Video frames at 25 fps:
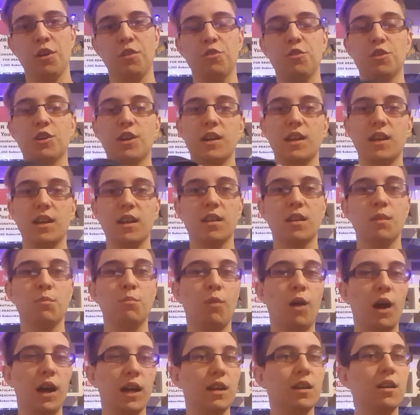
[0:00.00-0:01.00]
You can hear the
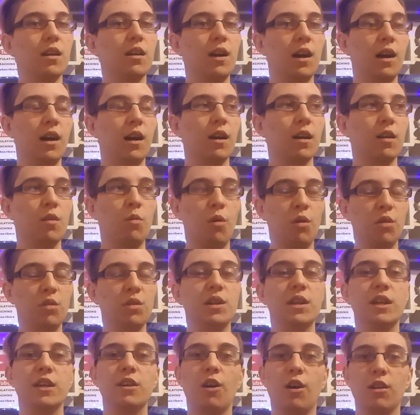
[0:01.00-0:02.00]
mic
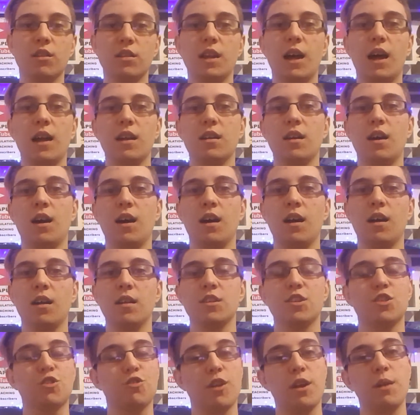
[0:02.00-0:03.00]
quality on
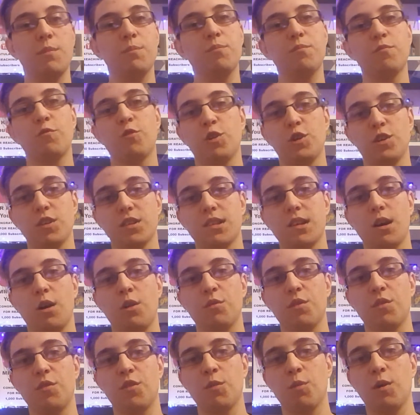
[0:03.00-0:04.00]
that stream for
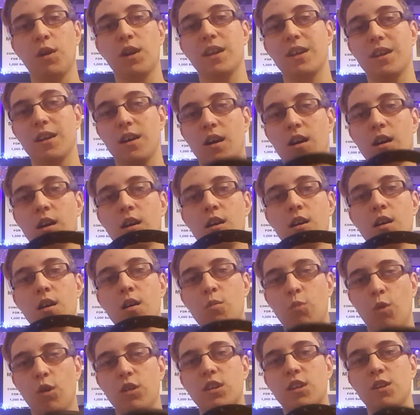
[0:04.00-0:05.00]
yourself if you want to hear
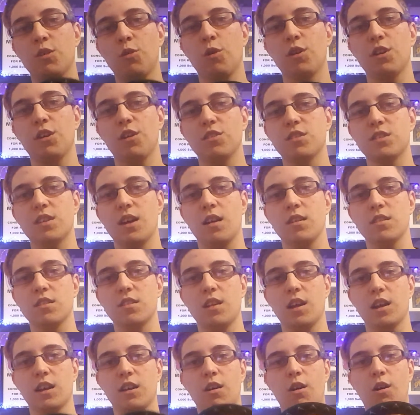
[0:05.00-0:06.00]
what the audio sounds
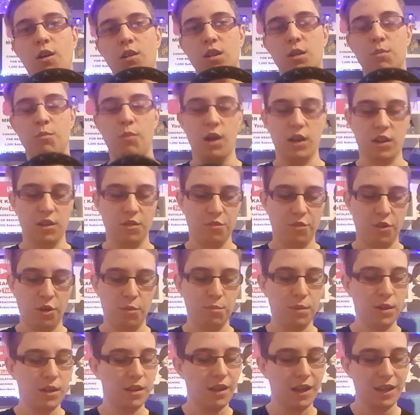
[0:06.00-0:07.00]
like on the microphone.
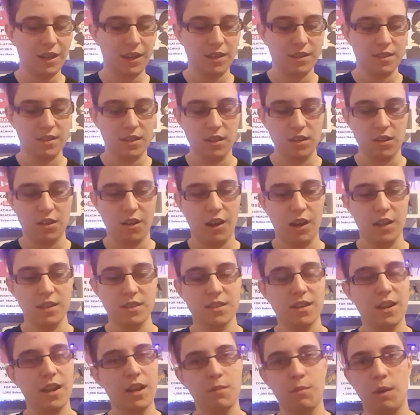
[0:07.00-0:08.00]
But like I said, guys,
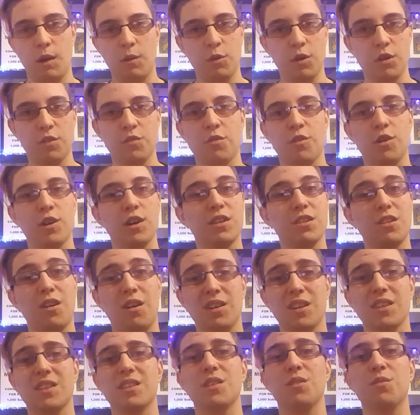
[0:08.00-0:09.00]
take my word for it. It's
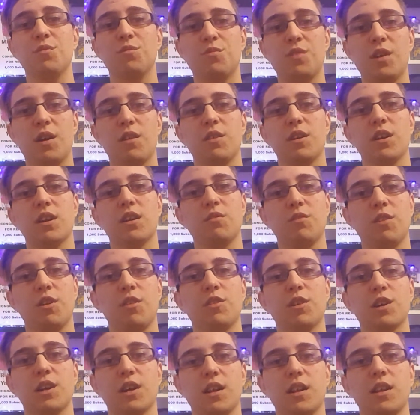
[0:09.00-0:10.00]
honestly very,
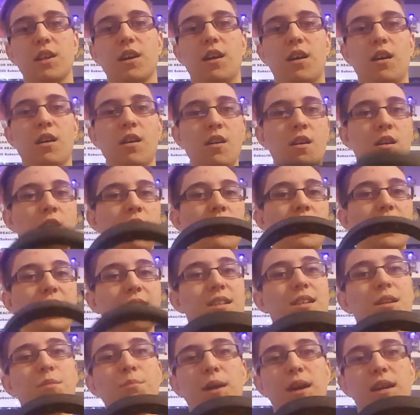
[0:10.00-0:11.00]
very clear.
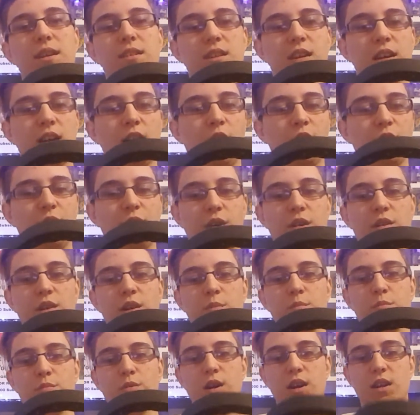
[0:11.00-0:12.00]
It's amazing, and I was very
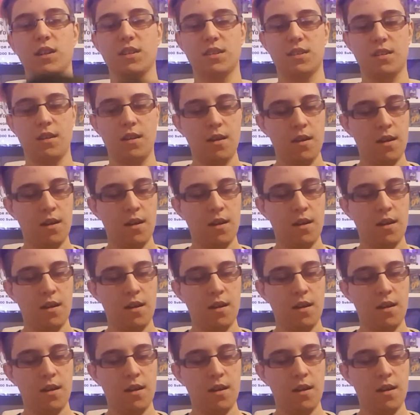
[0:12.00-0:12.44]
impressed.